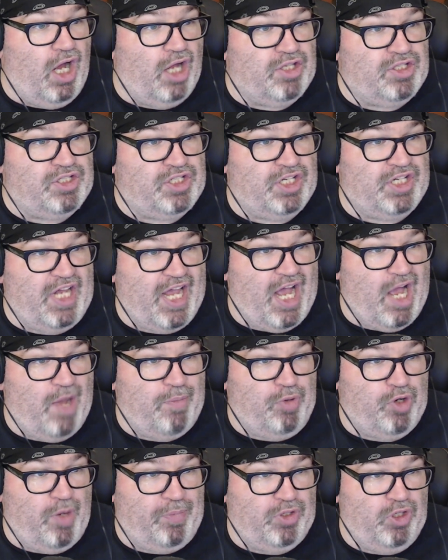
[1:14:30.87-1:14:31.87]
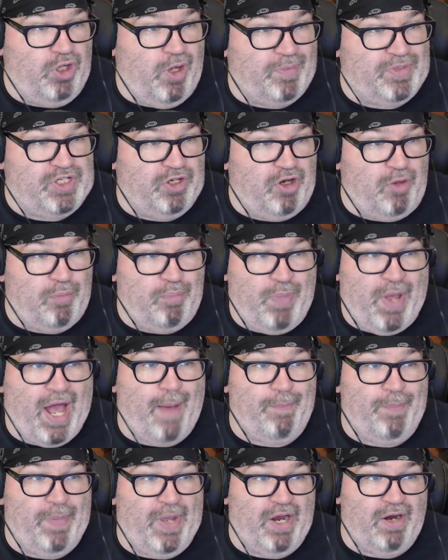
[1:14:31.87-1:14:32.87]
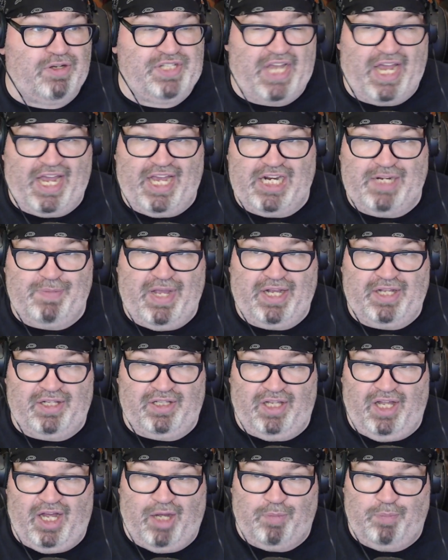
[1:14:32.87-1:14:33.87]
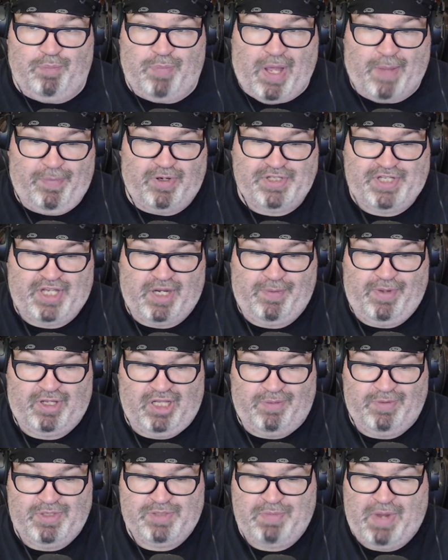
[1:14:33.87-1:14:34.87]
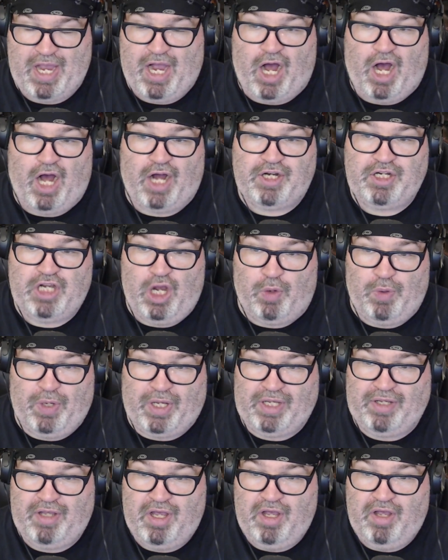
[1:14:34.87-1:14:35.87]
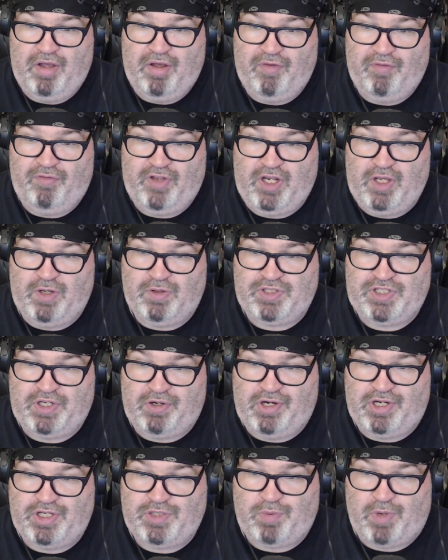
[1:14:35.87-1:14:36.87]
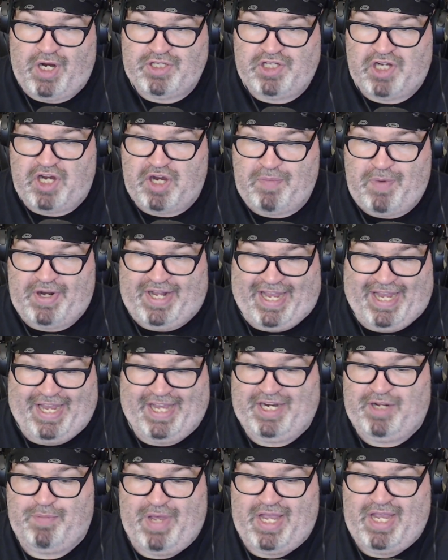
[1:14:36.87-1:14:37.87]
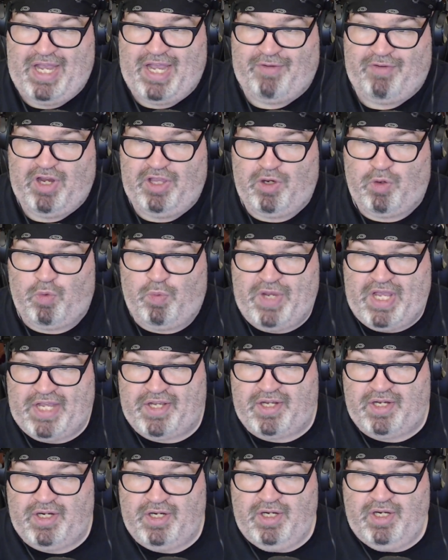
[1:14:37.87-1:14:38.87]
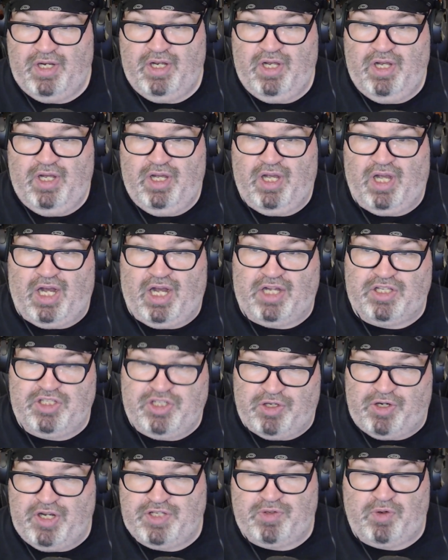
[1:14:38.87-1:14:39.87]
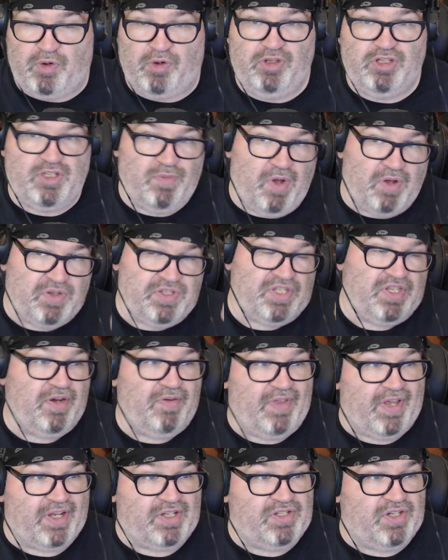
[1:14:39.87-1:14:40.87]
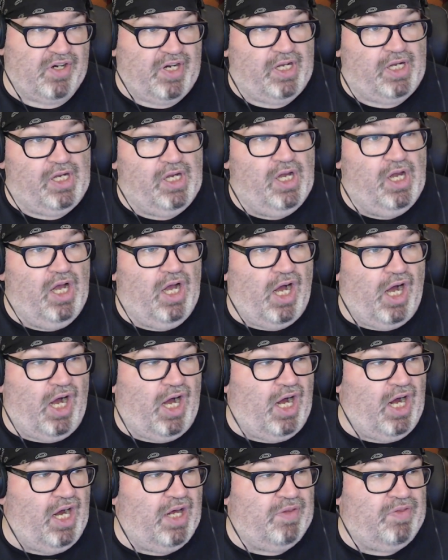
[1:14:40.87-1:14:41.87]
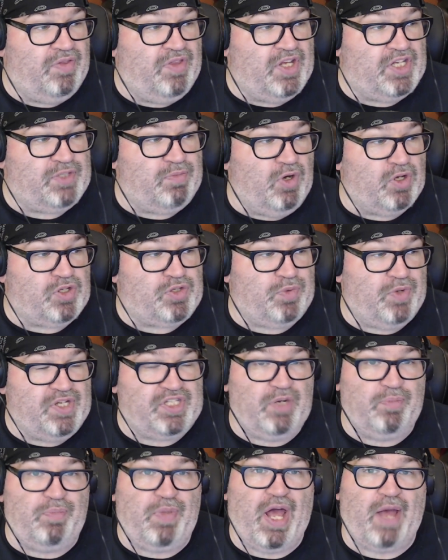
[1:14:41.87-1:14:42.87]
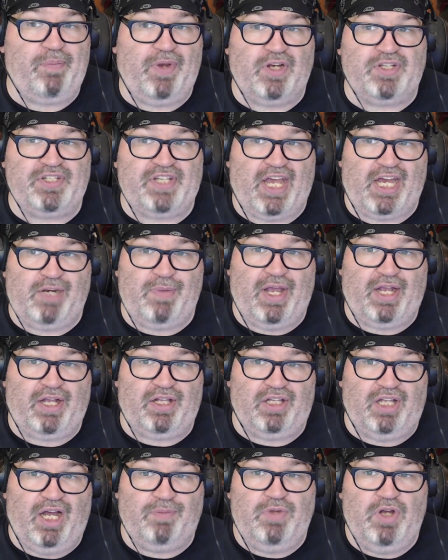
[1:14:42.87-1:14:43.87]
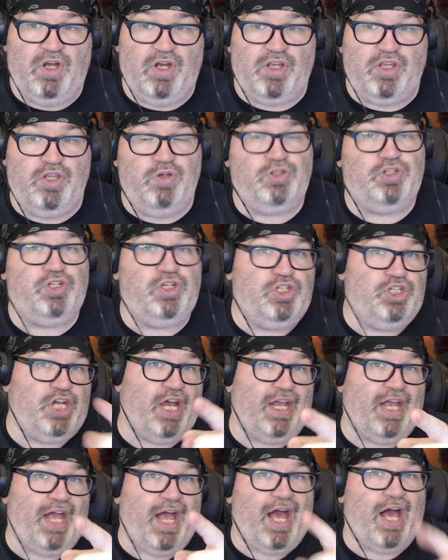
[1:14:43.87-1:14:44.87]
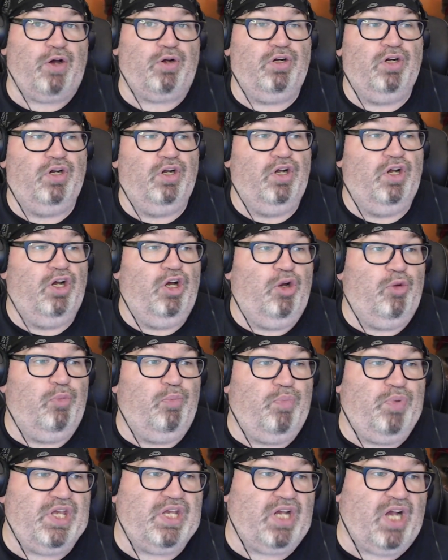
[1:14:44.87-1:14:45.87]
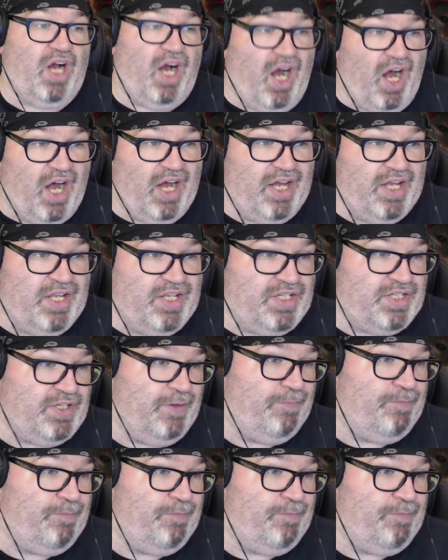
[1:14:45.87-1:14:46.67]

today I put up a new episode of Pat Bear's Anime Club. Pat Bear's Anime Club is my ongoing video series where I talk about anime every other week. Dirty's throwing those emotes in there. Thanks, Dirty. This most recent Pat Bear's Anime Club, you should check out because